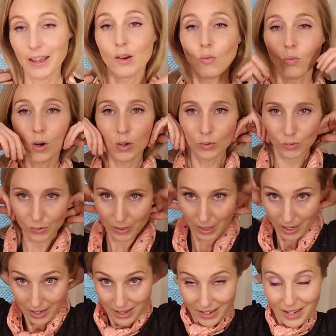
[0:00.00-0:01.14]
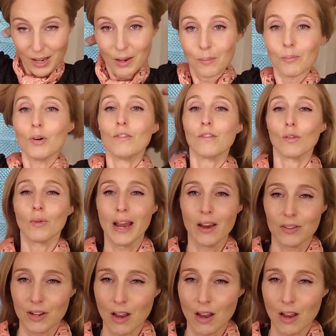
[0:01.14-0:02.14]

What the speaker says: it won't move around.